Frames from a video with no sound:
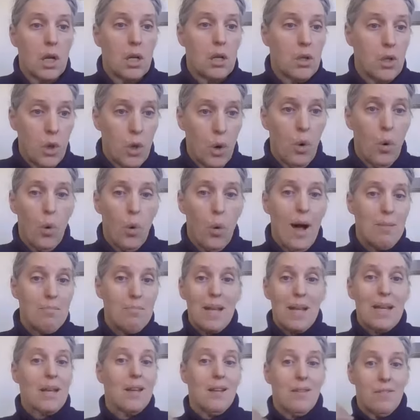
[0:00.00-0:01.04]
No, I'm
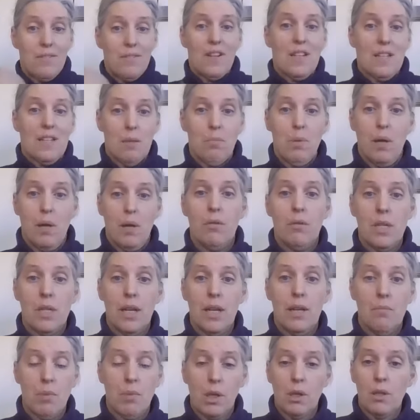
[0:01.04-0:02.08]
making a fuss about
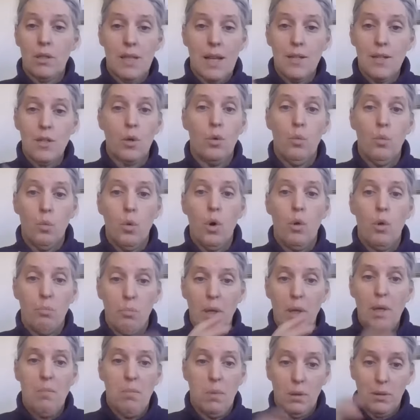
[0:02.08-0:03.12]
it because I don't want
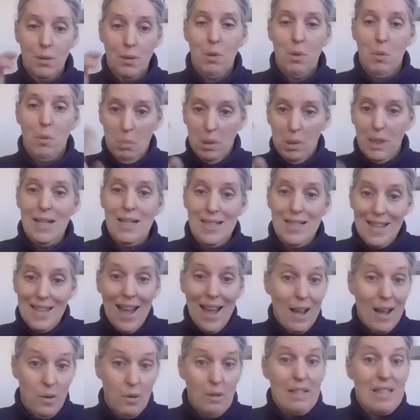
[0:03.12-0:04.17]
people to be placed
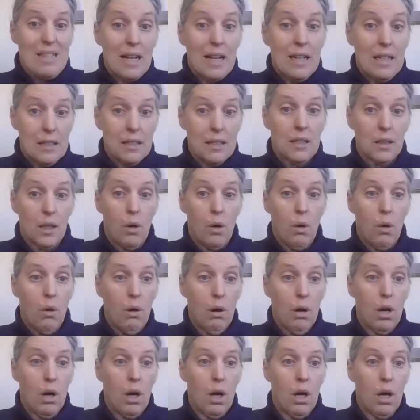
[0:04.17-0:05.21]
outside the law
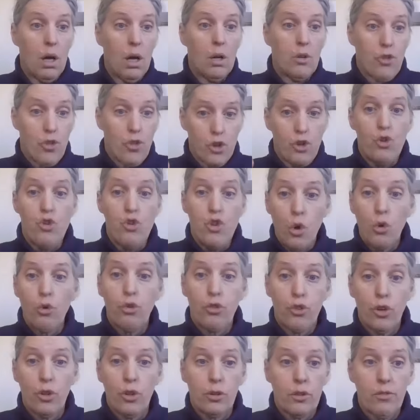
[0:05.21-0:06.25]
through no
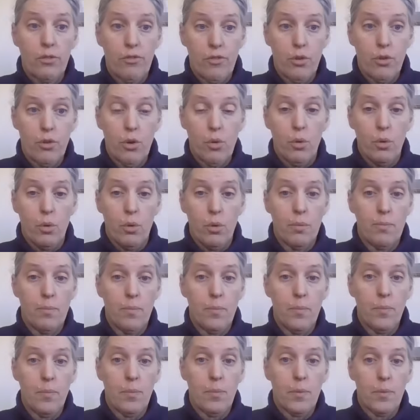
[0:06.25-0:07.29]
fault of their own.
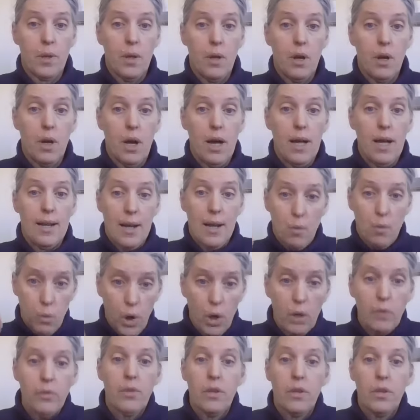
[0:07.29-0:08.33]
And
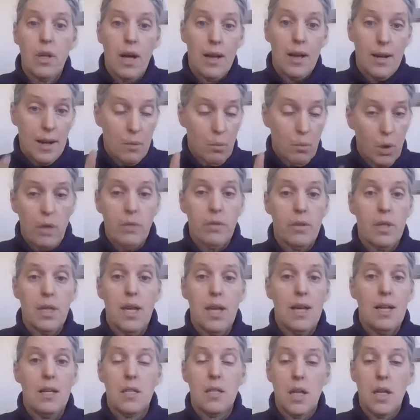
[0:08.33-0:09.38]
I want the
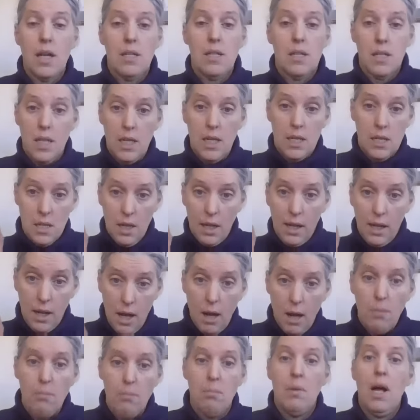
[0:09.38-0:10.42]
HSE to
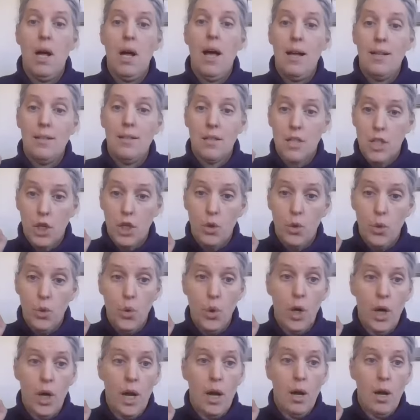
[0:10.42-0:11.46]
come and to
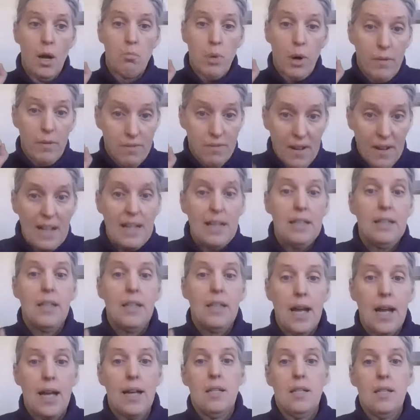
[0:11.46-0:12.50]
provide the
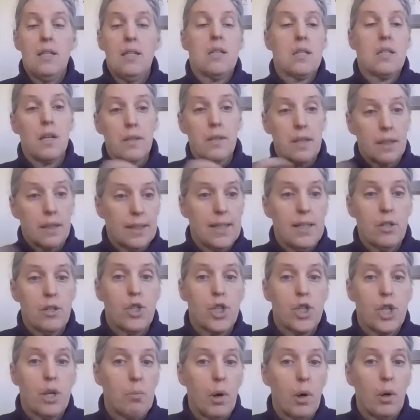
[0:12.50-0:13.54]
guidance and the
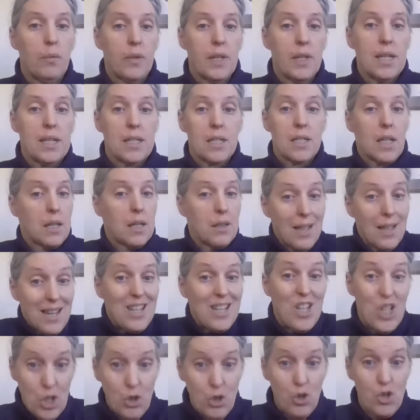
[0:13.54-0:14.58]
leadership on this that they
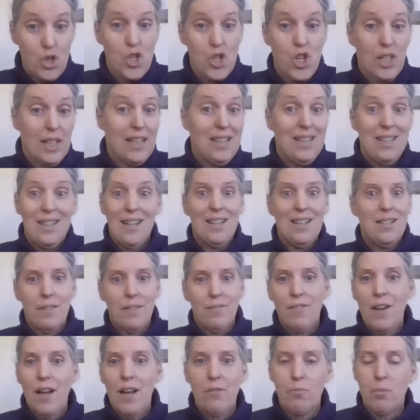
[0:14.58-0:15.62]
usually
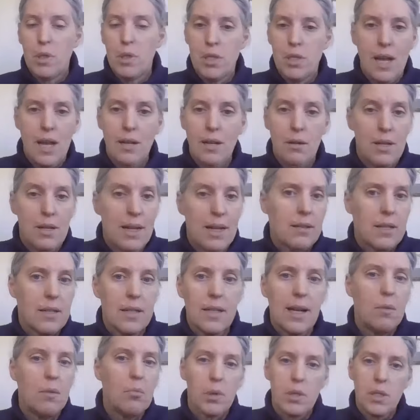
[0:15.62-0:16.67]
95%,
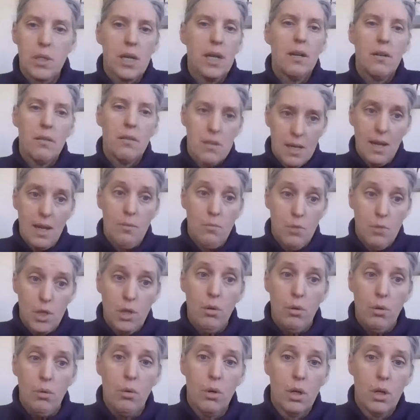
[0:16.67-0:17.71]
99% of the time
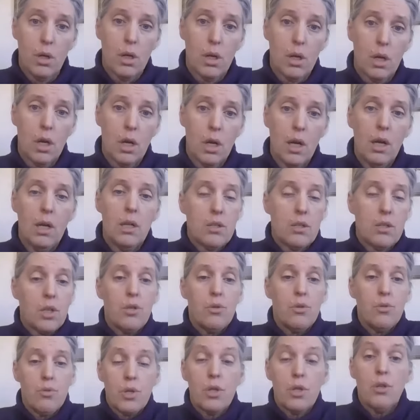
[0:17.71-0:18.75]
do
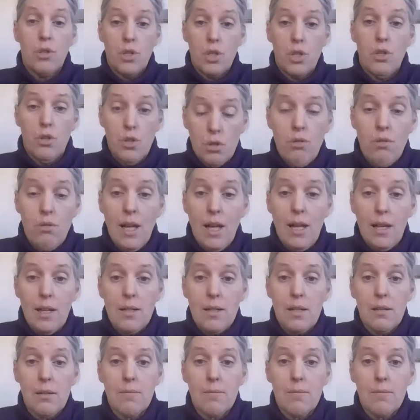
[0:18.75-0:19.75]
to do that.